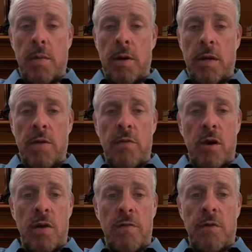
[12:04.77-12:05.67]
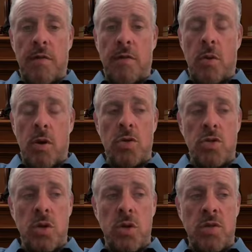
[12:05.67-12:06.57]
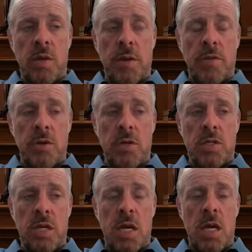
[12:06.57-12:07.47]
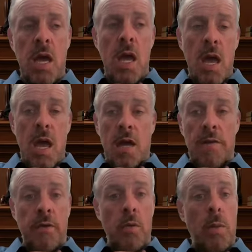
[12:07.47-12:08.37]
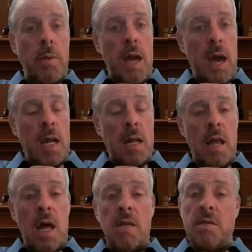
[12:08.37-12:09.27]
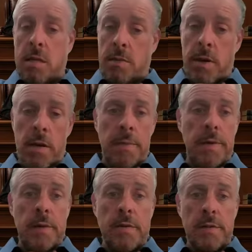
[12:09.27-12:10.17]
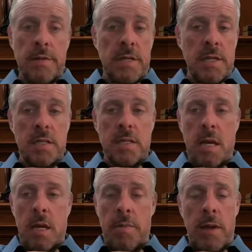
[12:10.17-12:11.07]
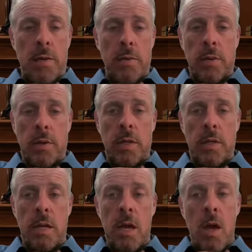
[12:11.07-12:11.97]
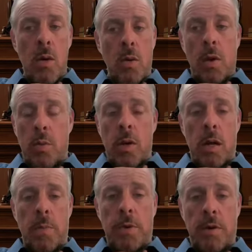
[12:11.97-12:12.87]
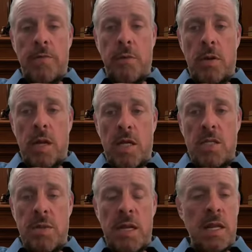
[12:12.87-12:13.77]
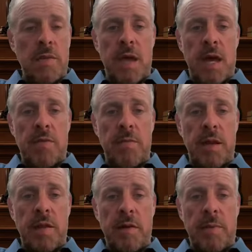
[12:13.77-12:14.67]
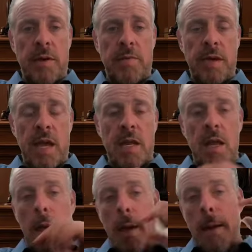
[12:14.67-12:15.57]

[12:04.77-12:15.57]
I'm going to give credit for everyone who shows up on Thursday. And if you want me to add a class, you better be there Thursday because I'm not really in. We got a pretty full class, so I'd love to add as many as I possibly can.